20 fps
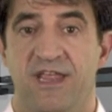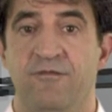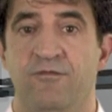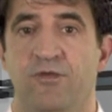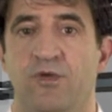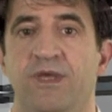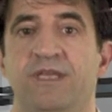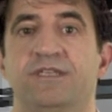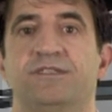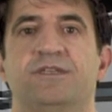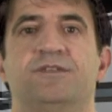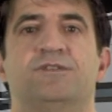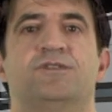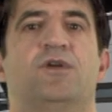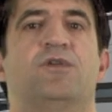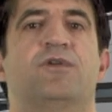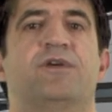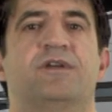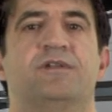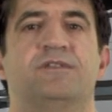influences
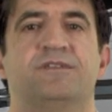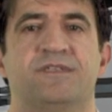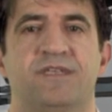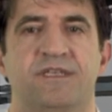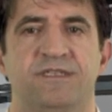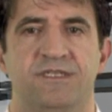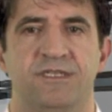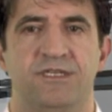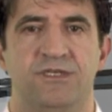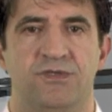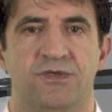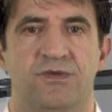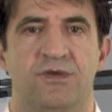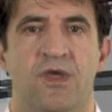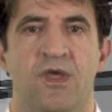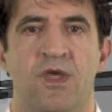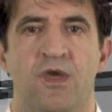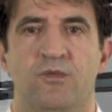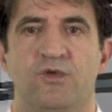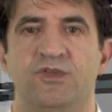Oracle's decision